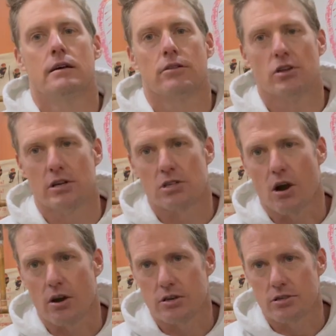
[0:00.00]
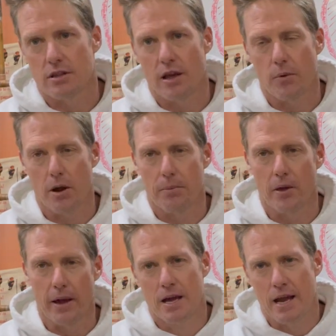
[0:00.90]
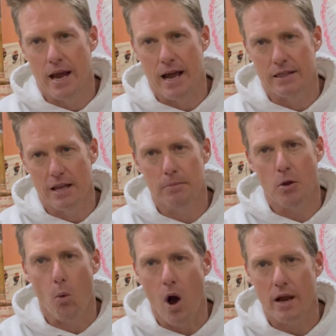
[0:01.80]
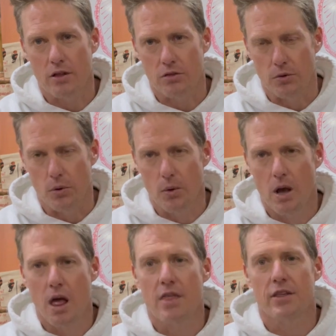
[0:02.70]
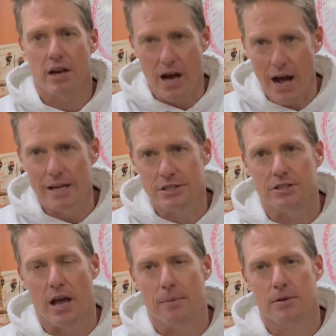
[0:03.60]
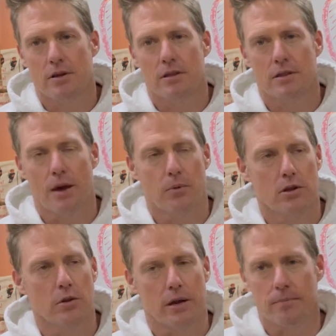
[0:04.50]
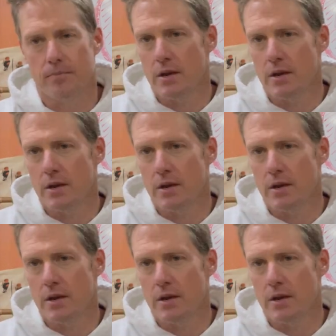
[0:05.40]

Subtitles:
the guitars that we are playing. And let me walk you through the concept that we're doing.